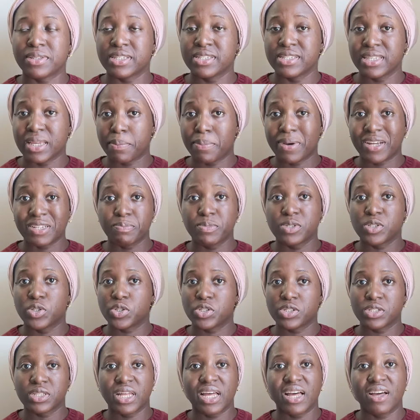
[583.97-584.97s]
this apartment
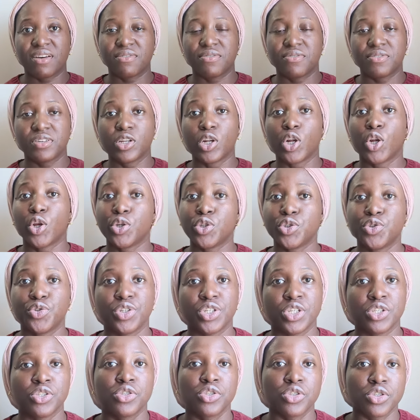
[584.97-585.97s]
doesn't have a
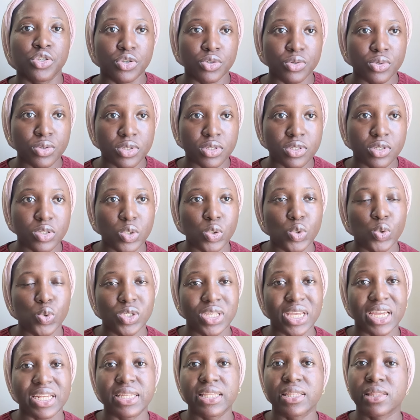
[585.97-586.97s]
laundry in suits so
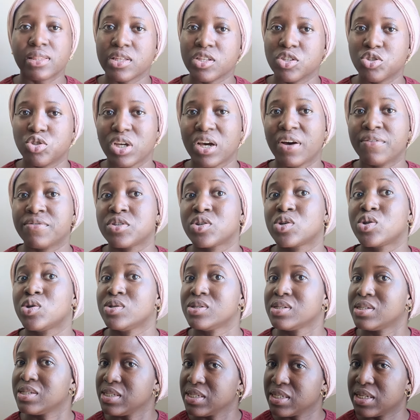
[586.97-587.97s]
those are the things you have to
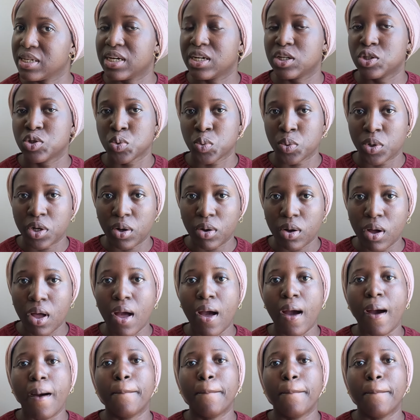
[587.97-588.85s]
consider as well